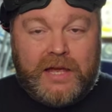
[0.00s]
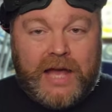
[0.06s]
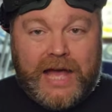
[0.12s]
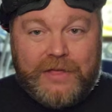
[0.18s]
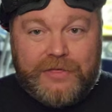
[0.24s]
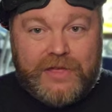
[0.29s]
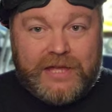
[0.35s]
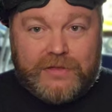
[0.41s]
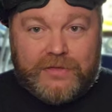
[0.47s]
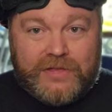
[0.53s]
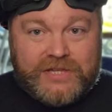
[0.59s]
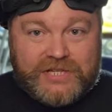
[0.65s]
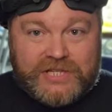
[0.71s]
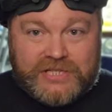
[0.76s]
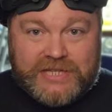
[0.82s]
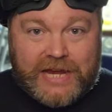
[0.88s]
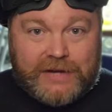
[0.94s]
I think this
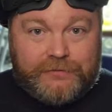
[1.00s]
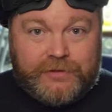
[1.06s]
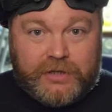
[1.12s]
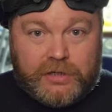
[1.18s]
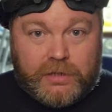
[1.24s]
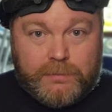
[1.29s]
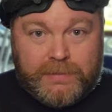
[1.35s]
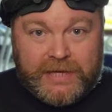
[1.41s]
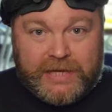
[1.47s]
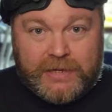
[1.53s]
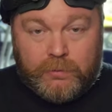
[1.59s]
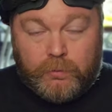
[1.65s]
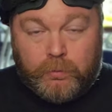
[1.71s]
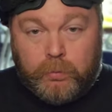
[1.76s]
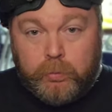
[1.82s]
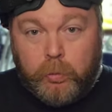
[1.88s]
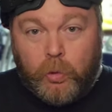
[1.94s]
is definitely going to be
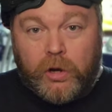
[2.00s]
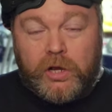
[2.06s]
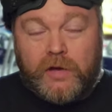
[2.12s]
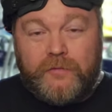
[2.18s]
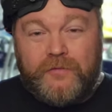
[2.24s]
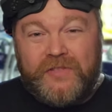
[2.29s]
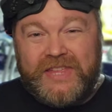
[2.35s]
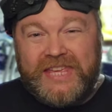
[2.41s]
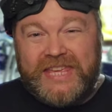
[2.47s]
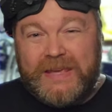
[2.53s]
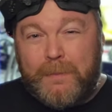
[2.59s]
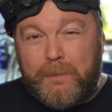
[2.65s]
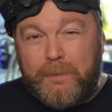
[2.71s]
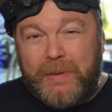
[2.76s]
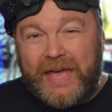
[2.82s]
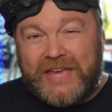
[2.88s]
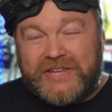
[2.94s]
one of the
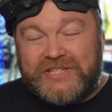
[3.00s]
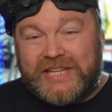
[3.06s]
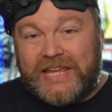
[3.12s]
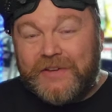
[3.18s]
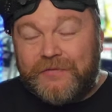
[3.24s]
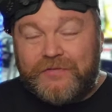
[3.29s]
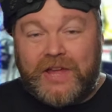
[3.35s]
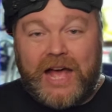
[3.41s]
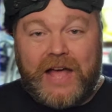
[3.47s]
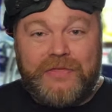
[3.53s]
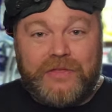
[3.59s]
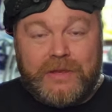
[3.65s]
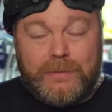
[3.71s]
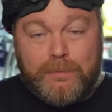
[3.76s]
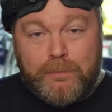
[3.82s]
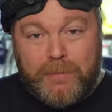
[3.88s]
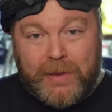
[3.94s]
best, if not
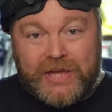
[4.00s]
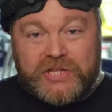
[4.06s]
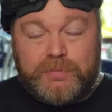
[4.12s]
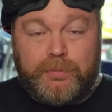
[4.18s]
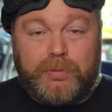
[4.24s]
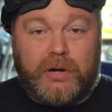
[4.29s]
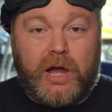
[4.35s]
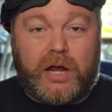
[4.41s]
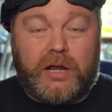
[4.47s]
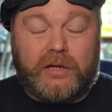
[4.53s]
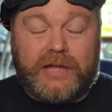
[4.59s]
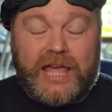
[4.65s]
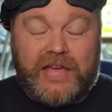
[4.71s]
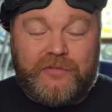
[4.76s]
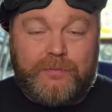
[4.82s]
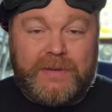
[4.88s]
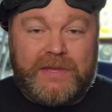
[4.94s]
the best product,
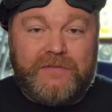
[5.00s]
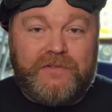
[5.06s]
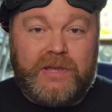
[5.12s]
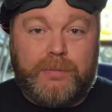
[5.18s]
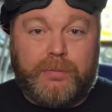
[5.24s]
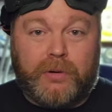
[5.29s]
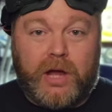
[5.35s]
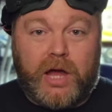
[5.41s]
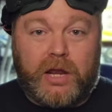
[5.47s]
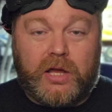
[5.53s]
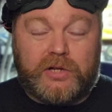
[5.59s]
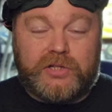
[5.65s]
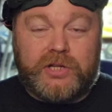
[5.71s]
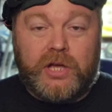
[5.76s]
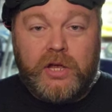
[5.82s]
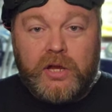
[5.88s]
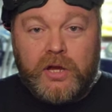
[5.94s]
FPV
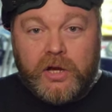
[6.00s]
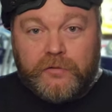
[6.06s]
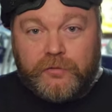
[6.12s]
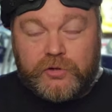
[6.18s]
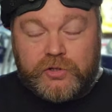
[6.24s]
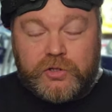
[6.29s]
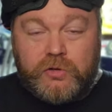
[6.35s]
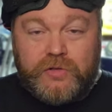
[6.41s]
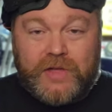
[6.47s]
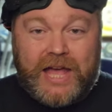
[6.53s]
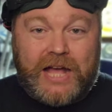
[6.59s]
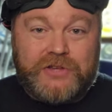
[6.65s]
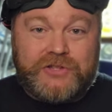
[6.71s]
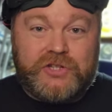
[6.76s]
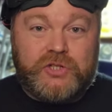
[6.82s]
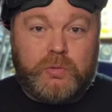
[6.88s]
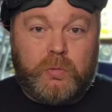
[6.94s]
product for
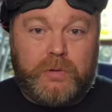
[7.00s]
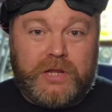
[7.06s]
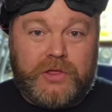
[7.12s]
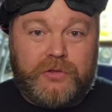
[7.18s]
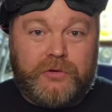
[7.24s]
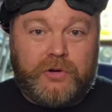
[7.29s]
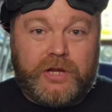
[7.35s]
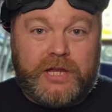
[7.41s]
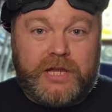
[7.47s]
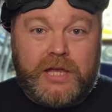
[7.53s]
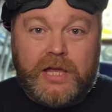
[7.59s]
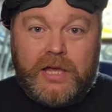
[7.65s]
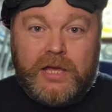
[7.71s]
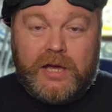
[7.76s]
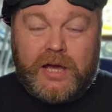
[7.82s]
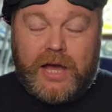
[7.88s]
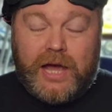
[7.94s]
2023.
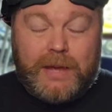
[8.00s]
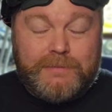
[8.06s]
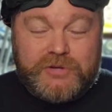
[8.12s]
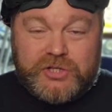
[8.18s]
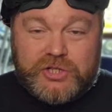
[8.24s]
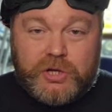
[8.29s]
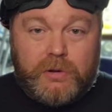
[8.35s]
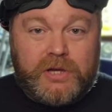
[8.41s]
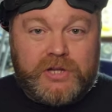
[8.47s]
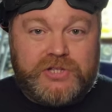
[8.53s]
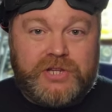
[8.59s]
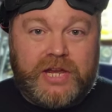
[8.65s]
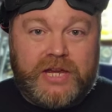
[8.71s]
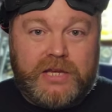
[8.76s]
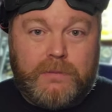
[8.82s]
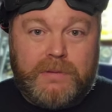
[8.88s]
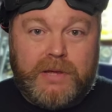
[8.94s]
I'm so
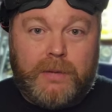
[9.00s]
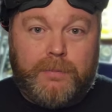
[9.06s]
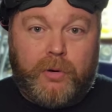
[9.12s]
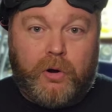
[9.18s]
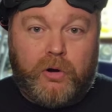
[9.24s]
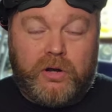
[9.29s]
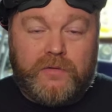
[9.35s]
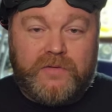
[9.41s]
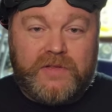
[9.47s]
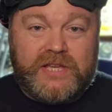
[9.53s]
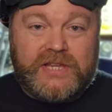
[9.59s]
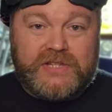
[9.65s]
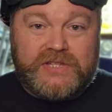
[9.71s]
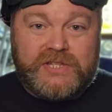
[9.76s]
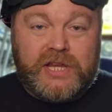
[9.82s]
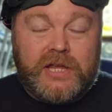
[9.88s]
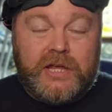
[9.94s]
excited to be a part of
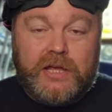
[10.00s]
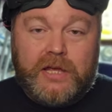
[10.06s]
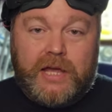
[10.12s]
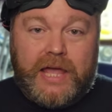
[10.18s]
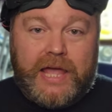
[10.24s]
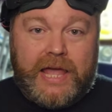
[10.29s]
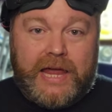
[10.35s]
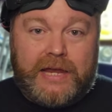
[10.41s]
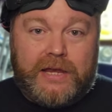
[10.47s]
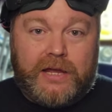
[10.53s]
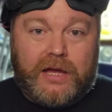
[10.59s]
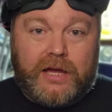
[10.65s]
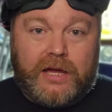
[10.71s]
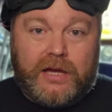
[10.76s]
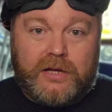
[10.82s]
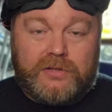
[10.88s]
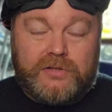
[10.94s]
this. And
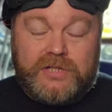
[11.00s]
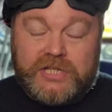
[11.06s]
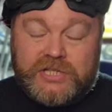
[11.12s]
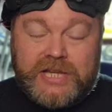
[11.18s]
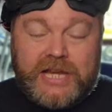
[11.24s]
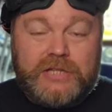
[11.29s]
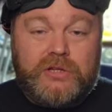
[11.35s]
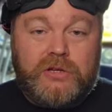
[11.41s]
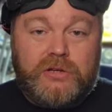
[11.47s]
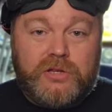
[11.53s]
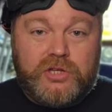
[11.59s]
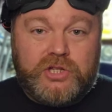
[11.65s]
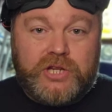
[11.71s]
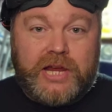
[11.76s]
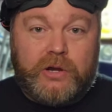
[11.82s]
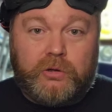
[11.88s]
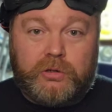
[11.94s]
uh, just stay tuned to the
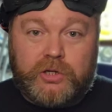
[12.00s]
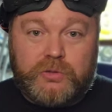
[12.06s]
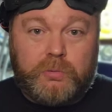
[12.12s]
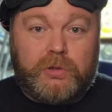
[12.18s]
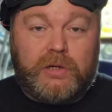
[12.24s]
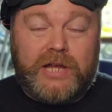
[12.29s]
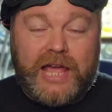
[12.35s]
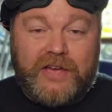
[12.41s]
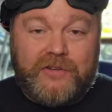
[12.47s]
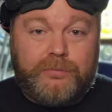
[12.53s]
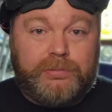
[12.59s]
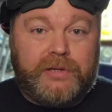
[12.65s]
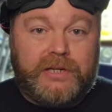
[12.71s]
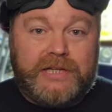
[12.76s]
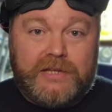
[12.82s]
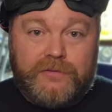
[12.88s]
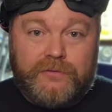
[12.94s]
channel because we're going to have
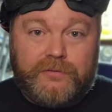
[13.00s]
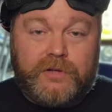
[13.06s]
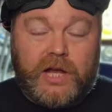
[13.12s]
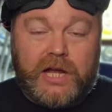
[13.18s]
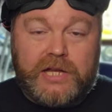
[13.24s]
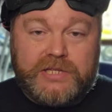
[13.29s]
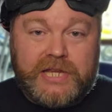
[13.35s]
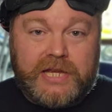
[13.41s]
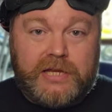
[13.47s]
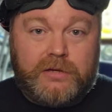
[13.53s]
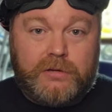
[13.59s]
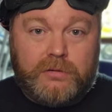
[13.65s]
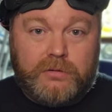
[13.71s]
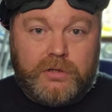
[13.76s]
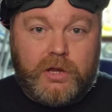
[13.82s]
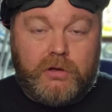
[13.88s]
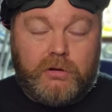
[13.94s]
plenty of content,
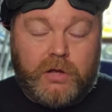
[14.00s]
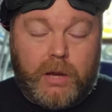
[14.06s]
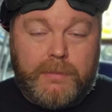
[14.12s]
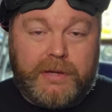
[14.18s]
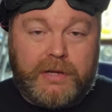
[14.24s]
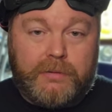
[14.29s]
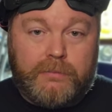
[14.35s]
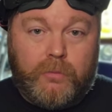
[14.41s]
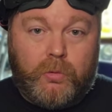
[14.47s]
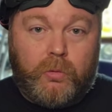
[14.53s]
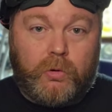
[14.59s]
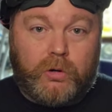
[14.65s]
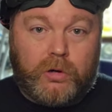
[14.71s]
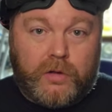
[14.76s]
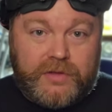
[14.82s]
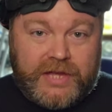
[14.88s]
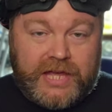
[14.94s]
you know, coming
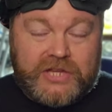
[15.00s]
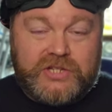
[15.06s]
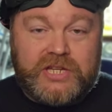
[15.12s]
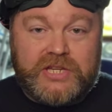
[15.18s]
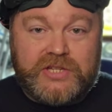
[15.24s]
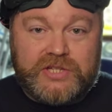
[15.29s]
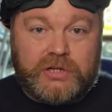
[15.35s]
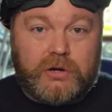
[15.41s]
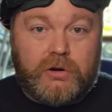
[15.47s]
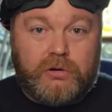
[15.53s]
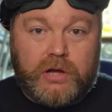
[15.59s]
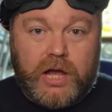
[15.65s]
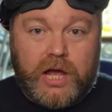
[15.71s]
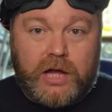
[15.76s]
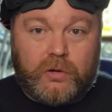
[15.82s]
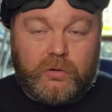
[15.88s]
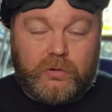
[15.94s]
more on the HD Zero
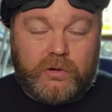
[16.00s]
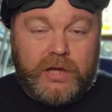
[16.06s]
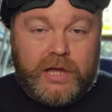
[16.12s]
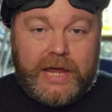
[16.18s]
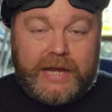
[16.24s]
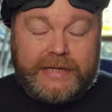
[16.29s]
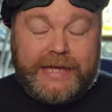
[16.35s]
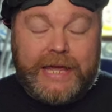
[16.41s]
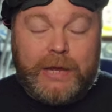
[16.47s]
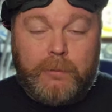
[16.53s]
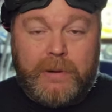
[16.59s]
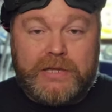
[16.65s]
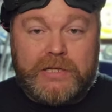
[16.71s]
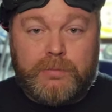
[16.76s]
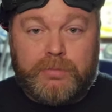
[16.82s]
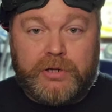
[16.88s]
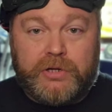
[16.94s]
goggle. I can't
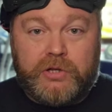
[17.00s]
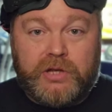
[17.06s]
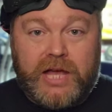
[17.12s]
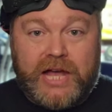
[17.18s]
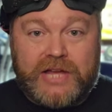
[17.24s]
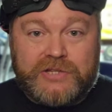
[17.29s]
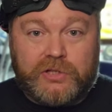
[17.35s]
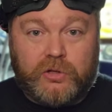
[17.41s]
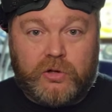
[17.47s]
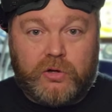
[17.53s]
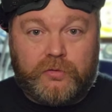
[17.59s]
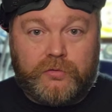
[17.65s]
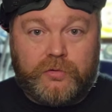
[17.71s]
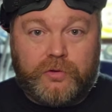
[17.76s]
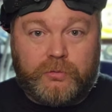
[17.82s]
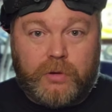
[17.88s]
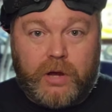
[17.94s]
wait to bring you guys along
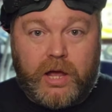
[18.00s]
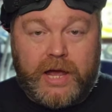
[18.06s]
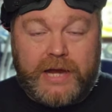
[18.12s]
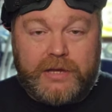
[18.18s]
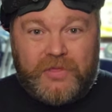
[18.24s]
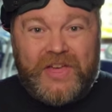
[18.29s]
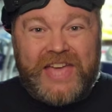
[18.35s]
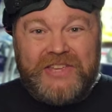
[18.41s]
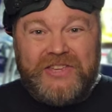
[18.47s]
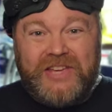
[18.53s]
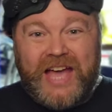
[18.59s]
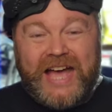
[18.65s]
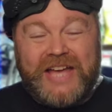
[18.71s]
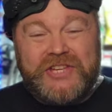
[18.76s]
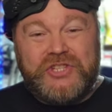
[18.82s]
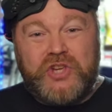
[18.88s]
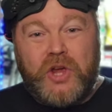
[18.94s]
for the ride. Thank you
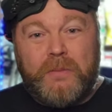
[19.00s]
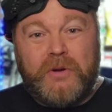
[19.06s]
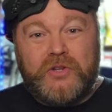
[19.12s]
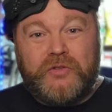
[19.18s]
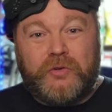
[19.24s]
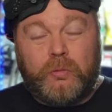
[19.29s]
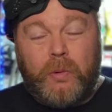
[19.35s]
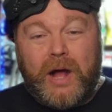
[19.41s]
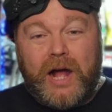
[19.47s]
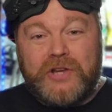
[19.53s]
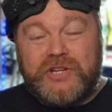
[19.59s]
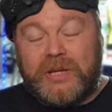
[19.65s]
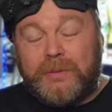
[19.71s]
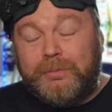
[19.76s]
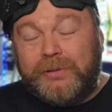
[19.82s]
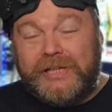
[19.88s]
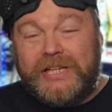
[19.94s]
guys so much for
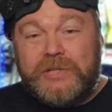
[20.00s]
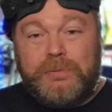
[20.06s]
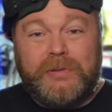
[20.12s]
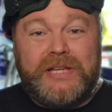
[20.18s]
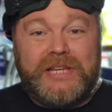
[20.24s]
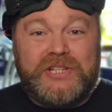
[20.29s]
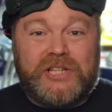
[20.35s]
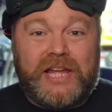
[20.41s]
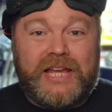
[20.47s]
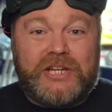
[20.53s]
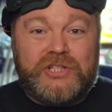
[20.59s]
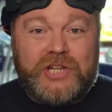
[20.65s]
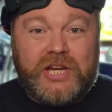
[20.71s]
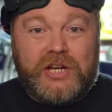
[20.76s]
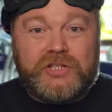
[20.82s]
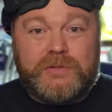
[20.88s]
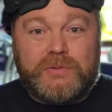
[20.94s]
watching. Please, please like,
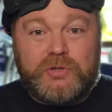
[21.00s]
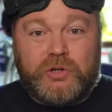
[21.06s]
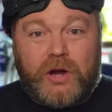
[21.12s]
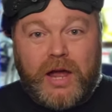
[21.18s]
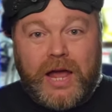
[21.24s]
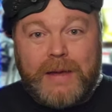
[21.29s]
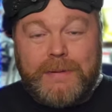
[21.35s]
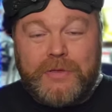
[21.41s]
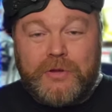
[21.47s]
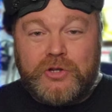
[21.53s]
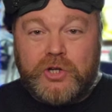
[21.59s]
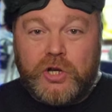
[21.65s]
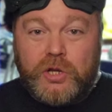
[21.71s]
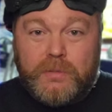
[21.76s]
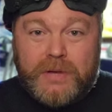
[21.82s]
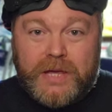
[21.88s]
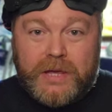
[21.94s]
share, subscribe, and there's
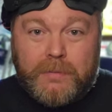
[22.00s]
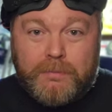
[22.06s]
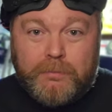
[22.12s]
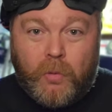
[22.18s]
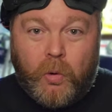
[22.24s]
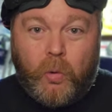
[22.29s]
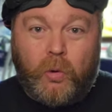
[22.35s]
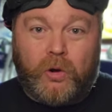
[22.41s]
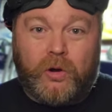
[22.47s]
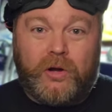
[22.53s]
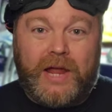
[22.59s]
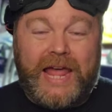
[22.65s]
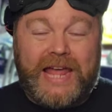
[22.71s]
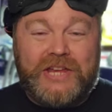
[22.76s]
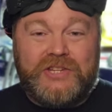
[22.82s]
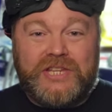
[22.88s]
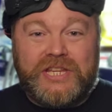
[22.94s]
going to be more
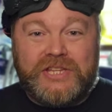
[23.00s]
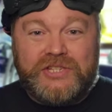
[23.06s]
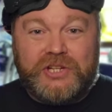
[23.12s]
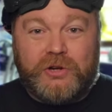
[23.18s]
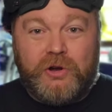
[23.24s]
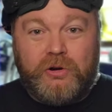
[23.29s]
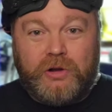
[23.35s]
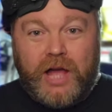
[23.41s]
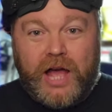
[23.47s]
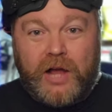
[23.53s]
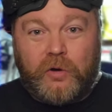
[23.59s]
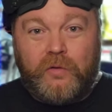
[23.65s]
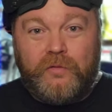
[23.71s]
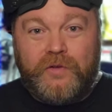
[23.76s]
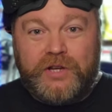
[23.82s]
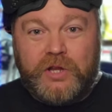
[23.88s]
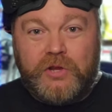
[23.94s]
HD Zero
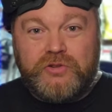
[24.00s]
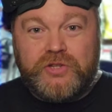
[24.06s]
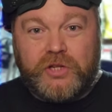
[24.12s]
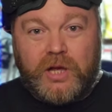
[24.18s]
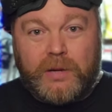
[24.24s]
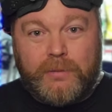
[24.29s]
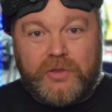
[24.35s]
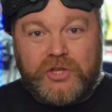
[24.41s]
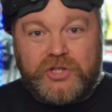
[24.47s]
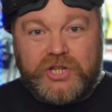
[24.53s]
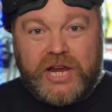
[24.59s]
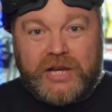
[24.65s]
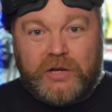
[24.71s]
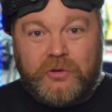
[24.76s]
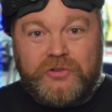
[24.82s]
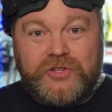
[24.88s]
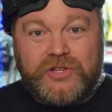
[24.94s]
goggle videos to come on the
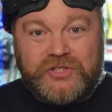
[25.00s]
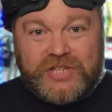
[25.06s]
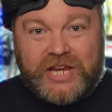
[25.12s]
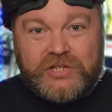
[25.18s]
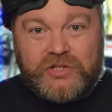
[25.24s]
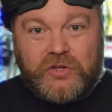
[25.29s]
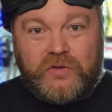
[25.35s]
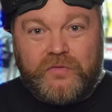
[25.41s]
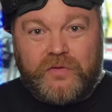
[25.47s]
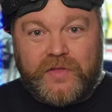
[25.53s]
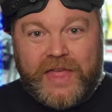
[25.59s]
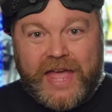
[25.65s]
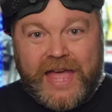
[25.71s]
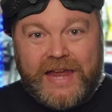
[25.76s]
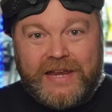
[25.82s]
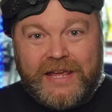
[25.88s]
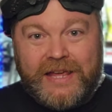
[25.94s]
channel. So stay tuned for
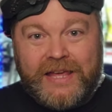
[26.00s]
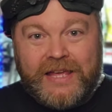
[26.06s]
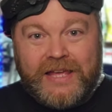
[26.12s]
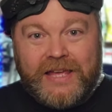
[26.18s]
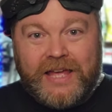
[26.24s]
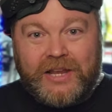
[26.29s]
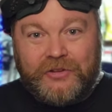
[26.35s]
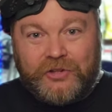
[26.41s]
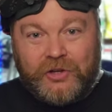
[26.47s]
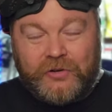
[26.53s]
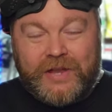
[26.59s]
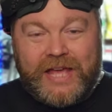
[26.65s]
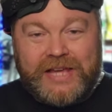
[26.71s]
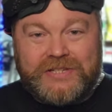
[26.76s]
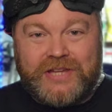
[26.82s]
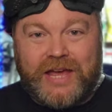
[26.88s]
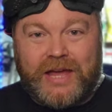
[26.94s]
that. And until
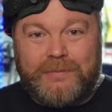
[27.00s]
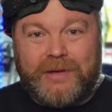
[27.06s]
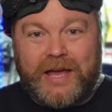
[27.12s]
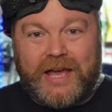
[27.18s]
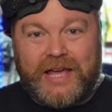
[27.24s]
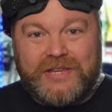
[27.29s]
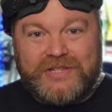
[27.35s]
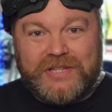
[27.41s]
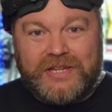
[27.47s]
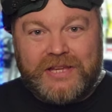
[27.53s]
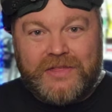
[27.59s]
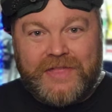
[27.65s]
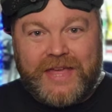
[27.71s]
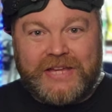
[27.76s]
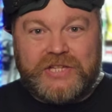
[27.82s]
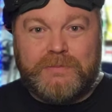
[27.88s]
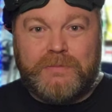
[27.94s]
next time, guys,
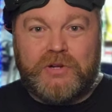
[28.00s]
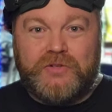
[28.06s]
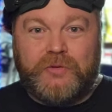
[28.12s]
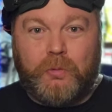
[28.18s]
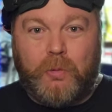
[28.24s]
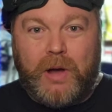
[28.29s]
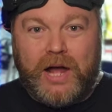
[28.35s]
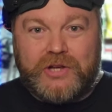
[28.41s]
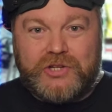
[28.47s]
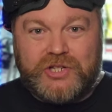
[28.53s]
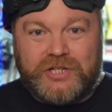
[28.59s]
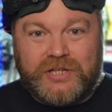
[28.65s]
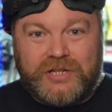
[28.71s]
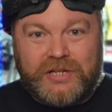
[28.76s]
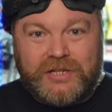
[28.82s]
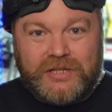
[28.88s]
thanks so much for watching.